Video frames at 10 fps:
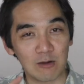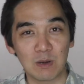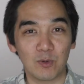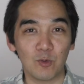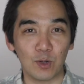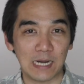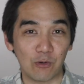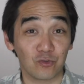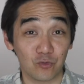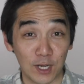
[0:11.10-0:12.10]
I remember when
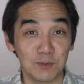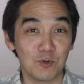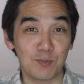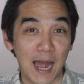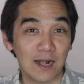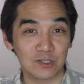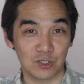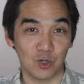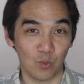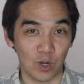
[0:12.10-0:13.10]
I was trying to move back
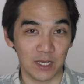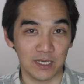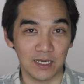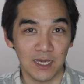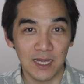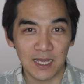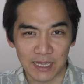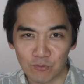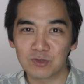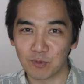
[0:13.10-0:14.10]
to Hawaii,
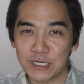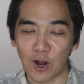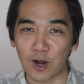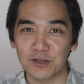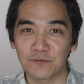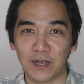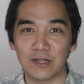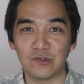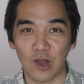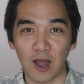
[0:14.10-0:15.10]
it was pretty hard to
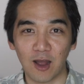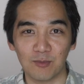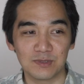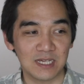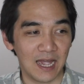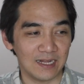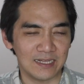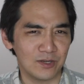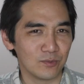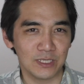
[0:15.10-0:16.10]
find jobs and I
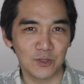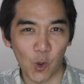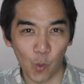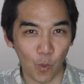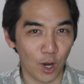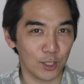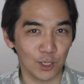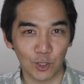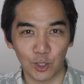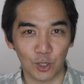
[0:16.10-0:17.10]
didn't really know where
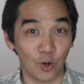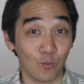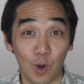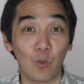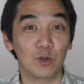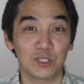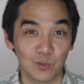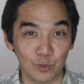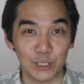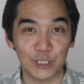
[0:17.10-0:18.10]
to look or what were
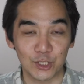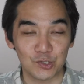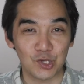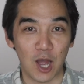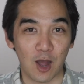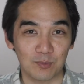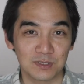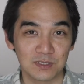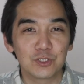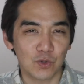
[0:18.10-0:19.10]
some really good
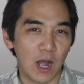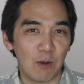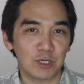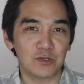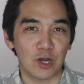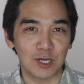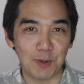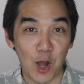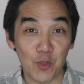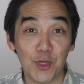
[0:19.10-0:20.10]
jobs. So I want to talk
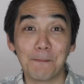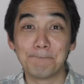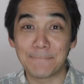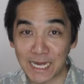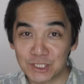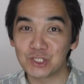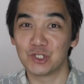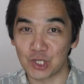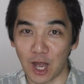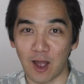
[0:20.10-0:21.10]
about the
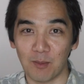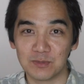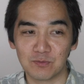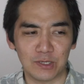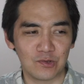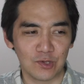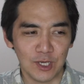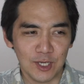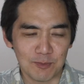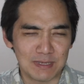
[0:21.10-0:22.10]
best jobs, which
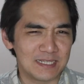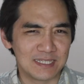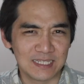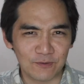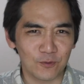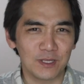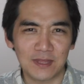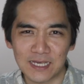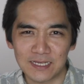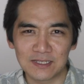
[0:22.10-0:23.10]
means
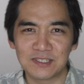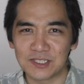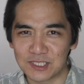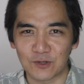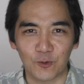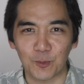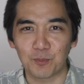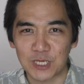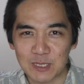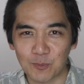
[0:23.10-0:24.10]
different things to
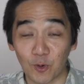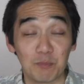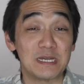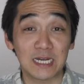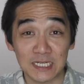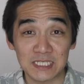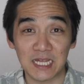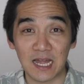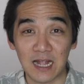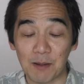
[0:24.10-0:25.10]
different people. And because of
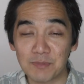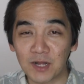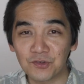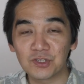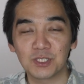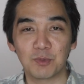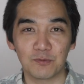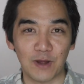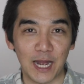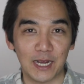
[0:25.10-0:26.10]
that, I'm not just going to
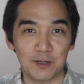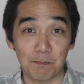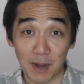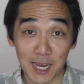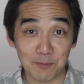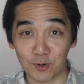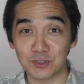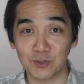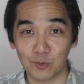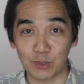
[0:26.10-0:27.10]
provide my
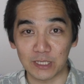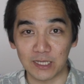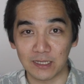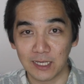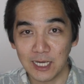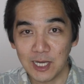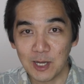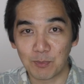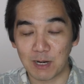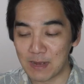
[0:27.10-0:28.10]
personal opinion,
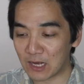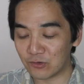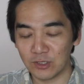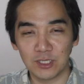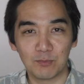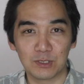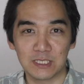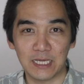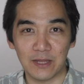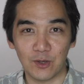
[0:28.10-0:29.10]
but I'm actually going to put
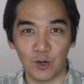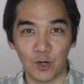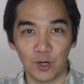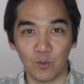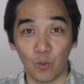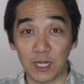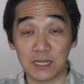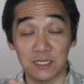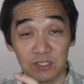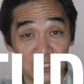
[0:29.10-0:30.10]
together
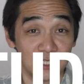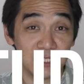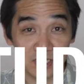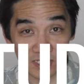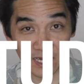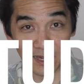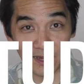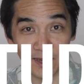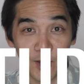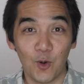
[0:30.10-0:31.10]
what the studies
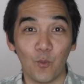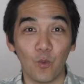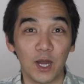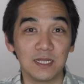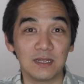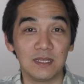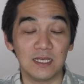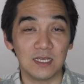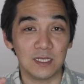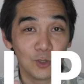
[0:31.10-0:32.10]
say, what the
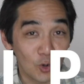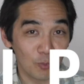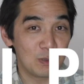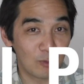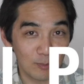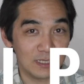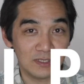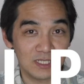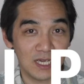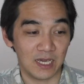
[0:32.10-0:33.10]
local people may
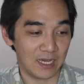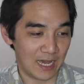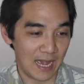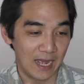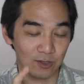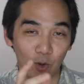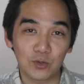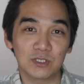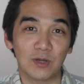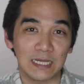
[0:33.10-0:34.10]
say, and
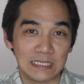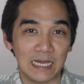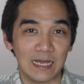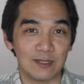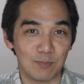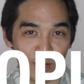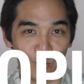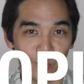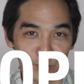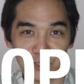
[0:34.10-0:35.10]
also at the end, my
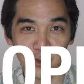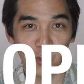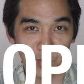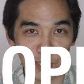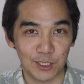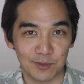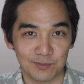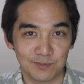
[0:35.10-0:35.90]
own personal opinion.